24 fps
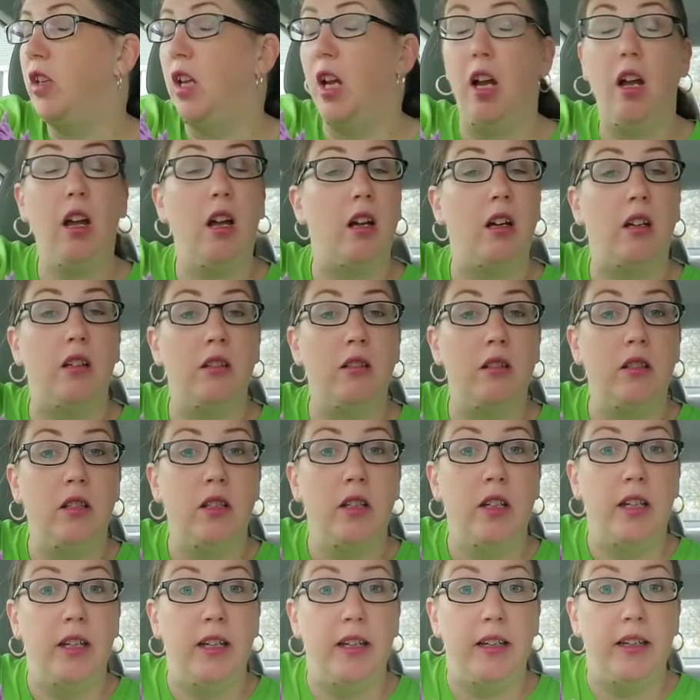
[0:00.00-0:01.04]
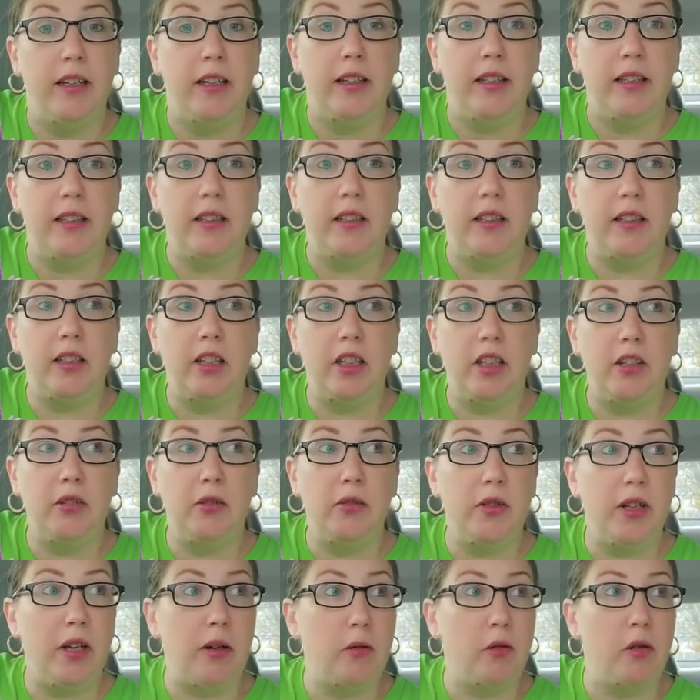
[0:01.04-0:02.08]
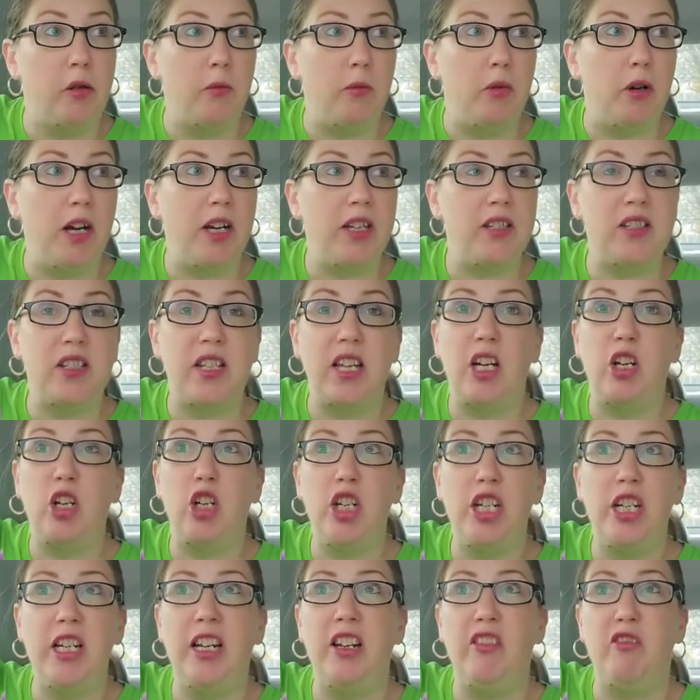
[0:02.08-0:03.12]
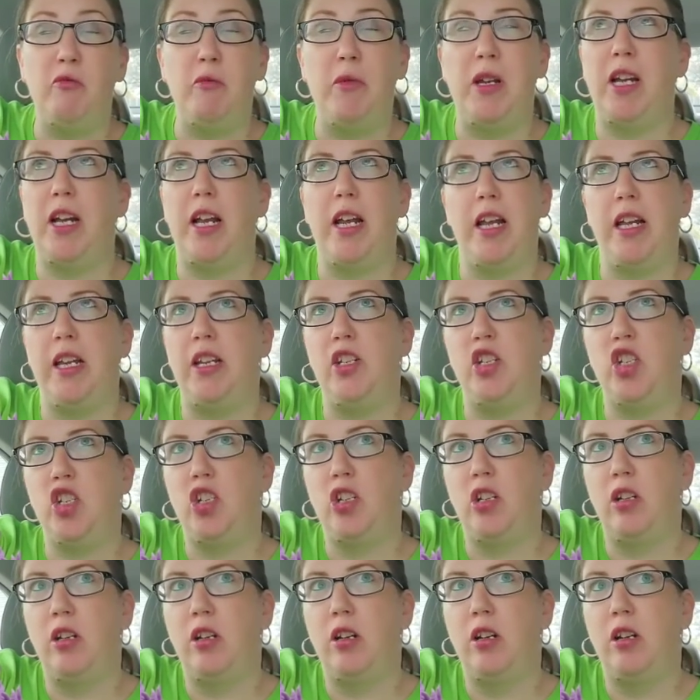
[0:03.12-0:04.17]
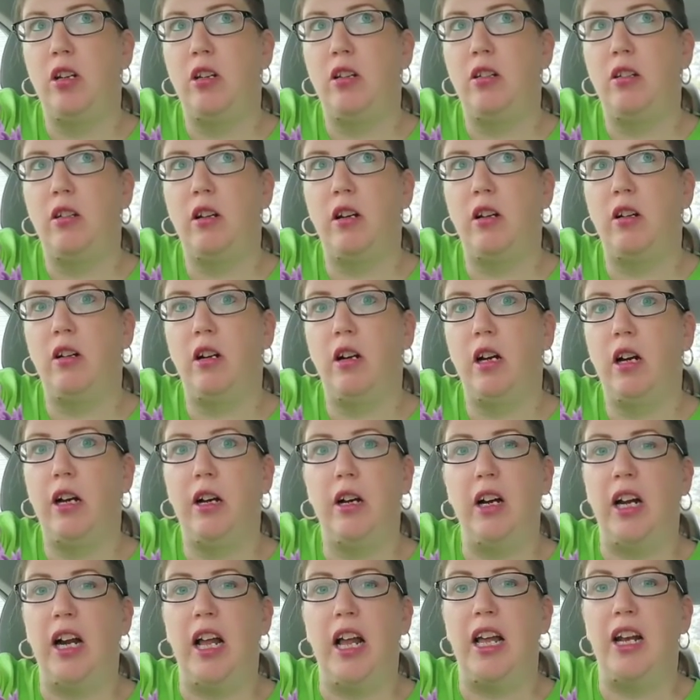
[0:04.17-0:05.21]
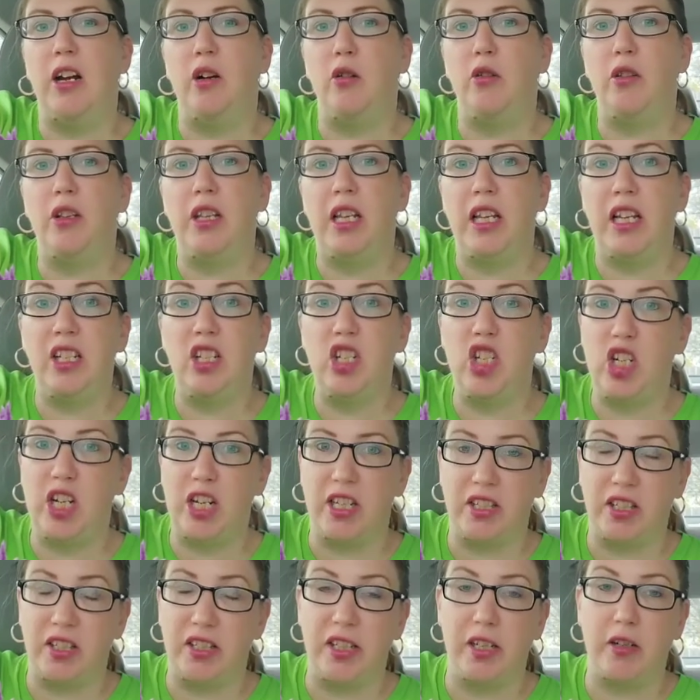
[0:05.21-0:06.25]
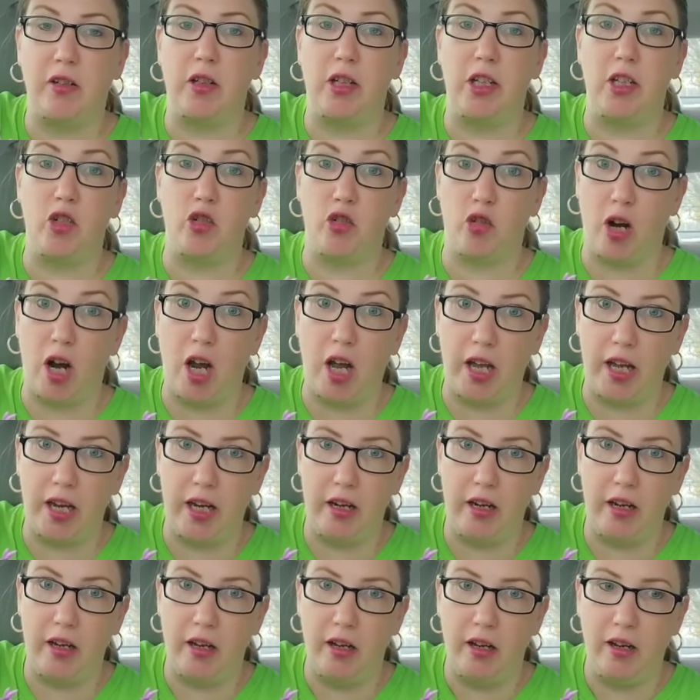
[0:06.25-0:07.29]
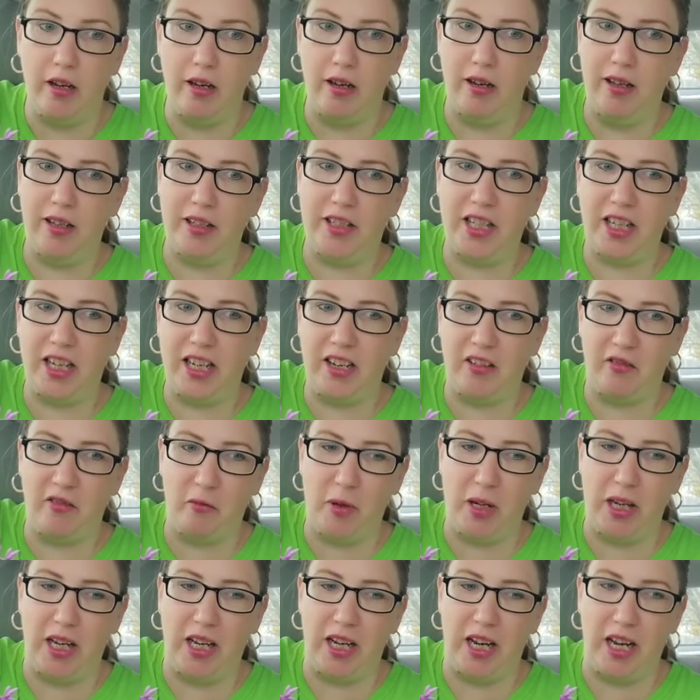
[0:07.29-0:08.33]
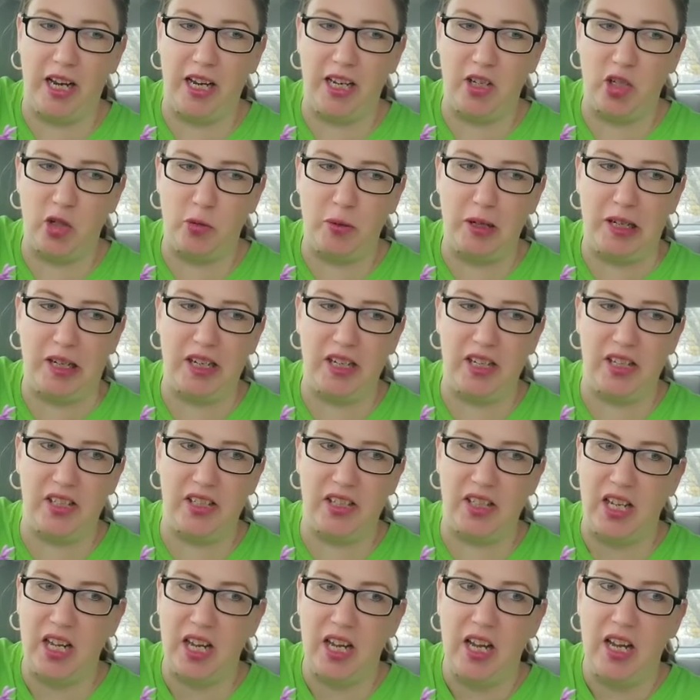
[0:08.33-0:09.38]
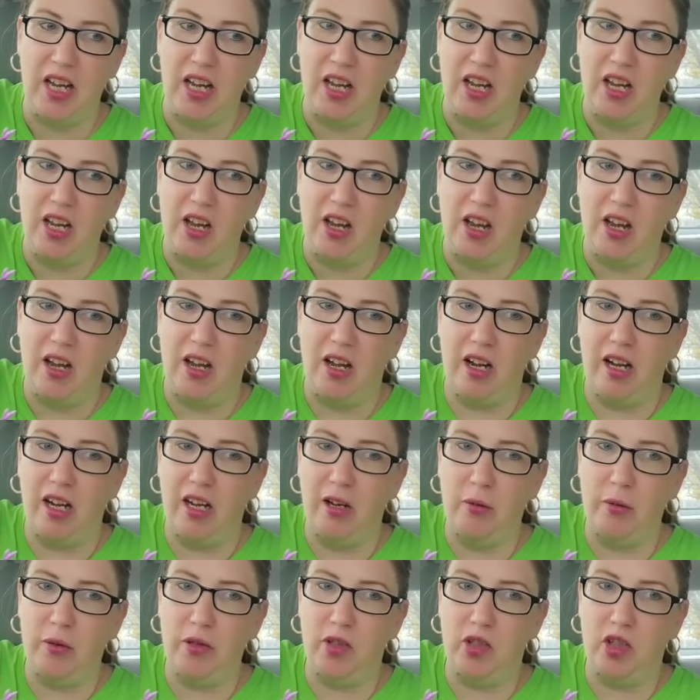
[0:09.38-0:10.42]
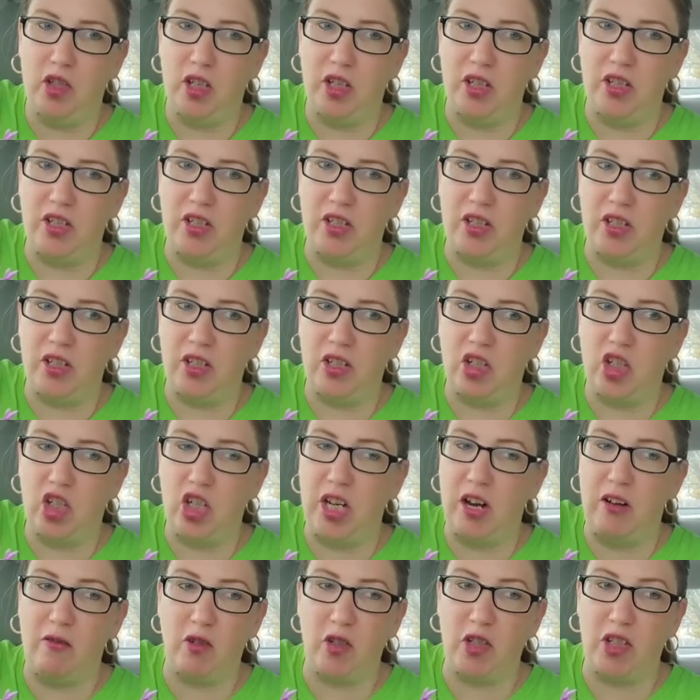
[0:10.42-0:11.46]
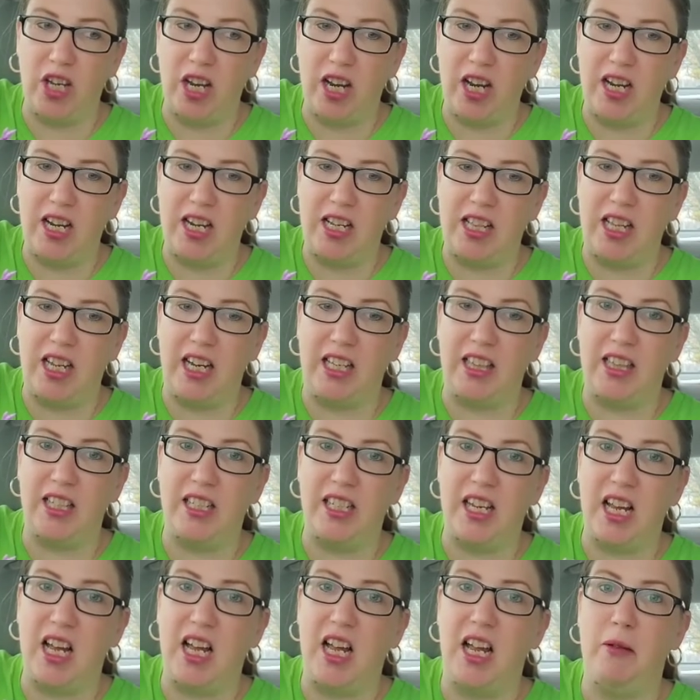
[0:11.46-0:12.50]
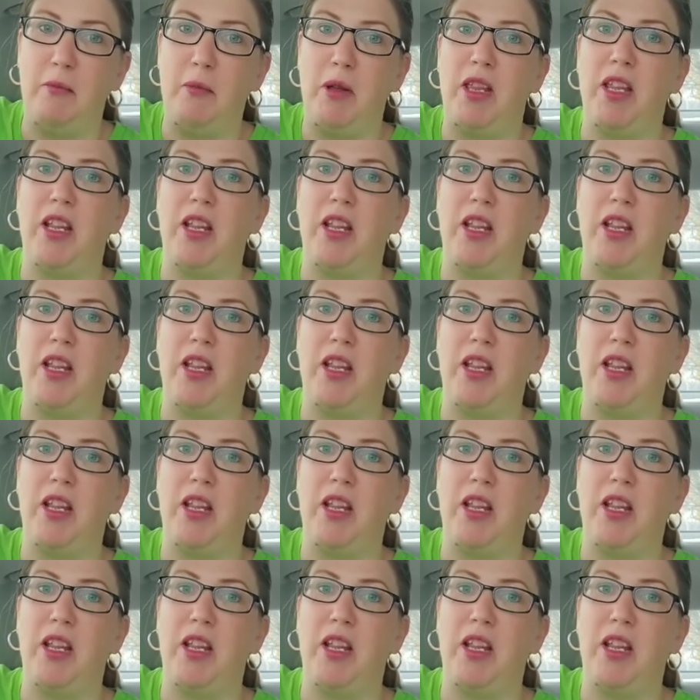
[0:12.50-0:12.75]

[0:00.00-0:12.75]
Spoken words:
Yeah. They were impressed. They couldn't give me an age. And I don't think she necessarily tried to give me an age because it was just, she never said anything at the time.